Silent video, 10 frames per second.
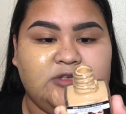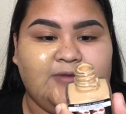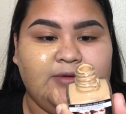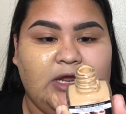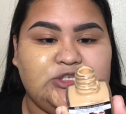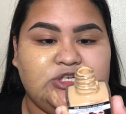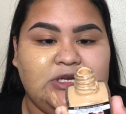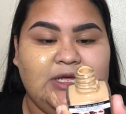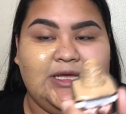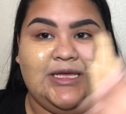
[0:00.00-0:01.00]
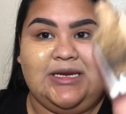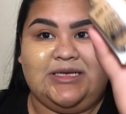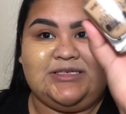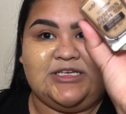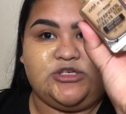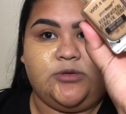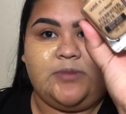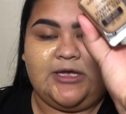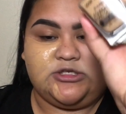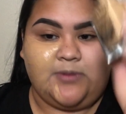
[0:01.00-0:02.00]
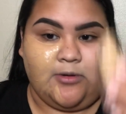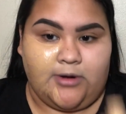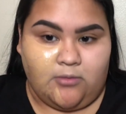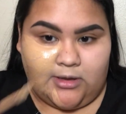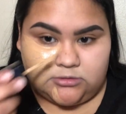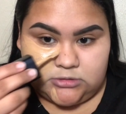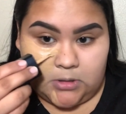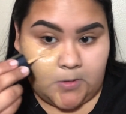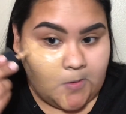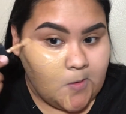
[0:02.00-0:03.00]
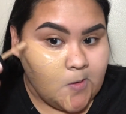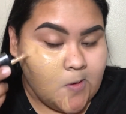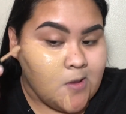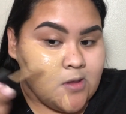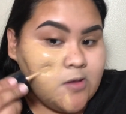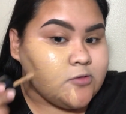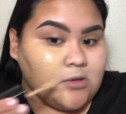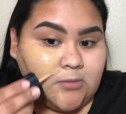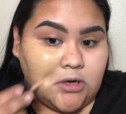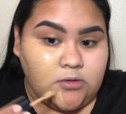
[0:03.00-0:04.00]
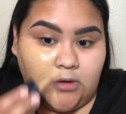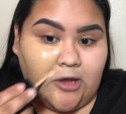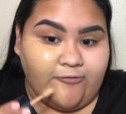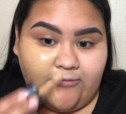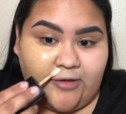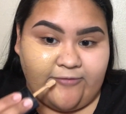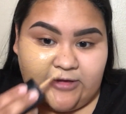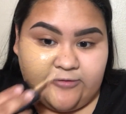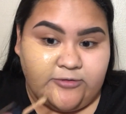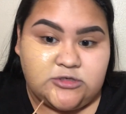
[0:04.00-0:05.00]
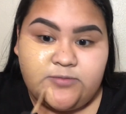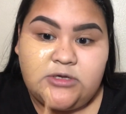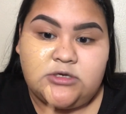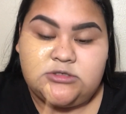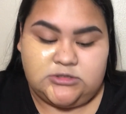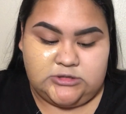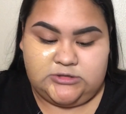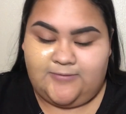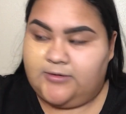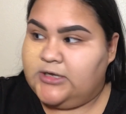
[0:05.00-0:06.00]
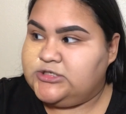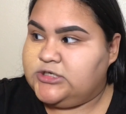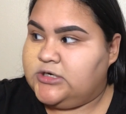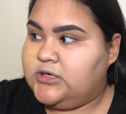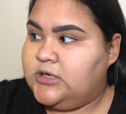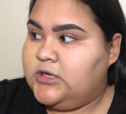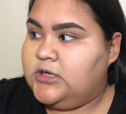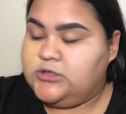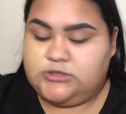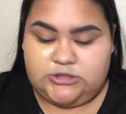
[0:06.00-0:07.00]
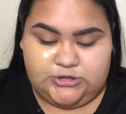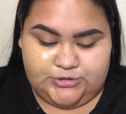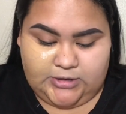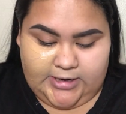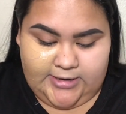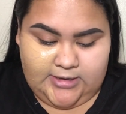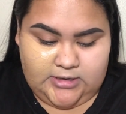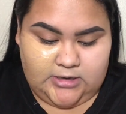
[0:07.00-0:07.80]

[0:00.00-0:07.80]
foundation in Desert Beige by Wet n Wild. So I'm gonna do half of my face first because this foundation does dry